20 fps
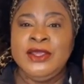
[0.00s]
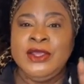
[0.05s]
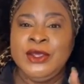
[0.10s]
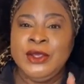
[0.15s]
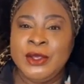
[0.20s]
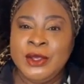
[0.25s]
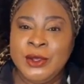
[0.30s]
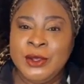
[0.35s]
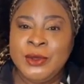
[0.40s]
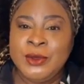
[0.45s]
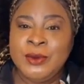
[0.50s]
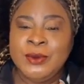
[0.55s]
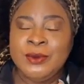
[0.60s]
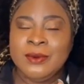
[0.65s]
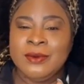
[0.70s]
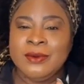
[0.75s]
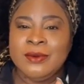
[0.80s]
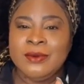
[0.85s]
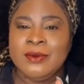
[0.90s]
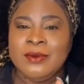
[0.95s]
You
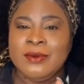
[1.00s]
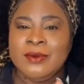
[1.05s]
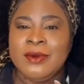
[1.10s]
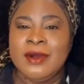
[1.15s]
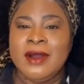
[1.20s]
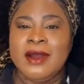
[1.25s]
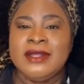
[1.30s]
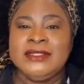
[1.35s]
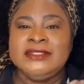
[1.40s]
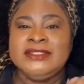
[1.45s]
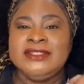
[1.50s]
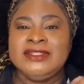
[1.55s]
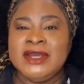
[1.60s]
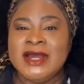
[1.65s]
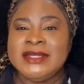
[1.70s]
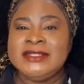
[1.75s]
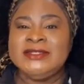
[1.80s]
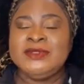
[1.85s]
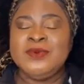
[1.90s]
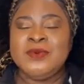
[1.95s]

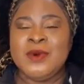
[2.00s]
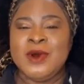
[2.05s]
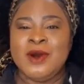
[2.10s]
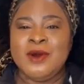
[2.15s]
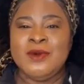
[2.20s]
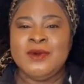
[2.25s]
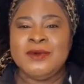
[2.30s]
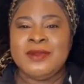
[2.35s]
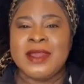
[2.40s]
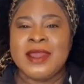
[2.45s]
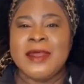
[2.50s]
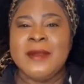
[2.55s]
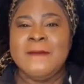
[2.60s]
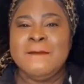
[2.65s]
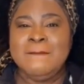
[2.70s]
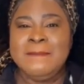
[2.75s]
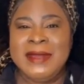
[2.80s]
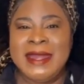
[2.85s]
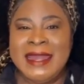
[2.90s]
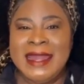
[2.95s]
just won't
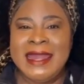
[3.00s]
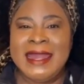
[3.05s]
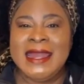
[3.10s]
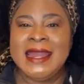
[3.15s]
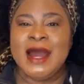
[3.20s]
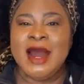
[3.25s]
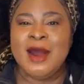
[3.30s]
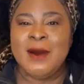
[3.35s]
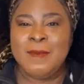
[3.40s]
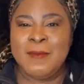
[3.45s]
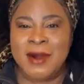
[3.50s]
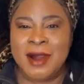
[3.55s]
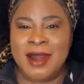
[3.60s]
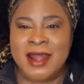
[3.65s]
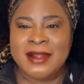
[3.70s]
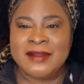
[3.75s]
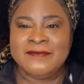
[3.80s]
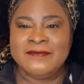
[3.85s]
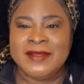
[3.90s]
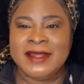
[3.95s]
be a
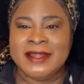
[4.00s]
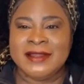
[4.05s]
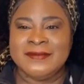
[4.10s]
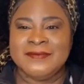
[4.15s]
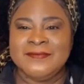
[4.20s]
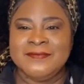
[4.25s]
part of it.